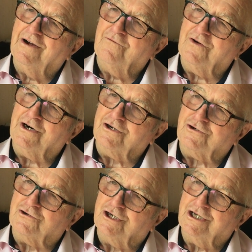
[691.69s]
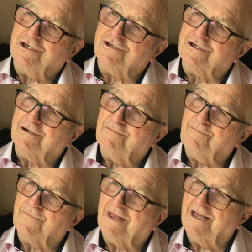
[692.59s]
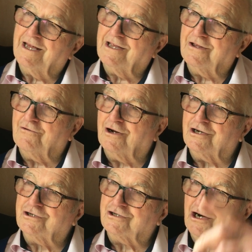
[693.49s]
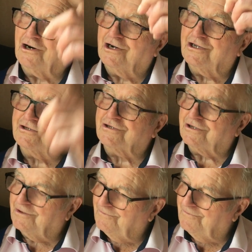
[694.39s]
fir trees, the right size.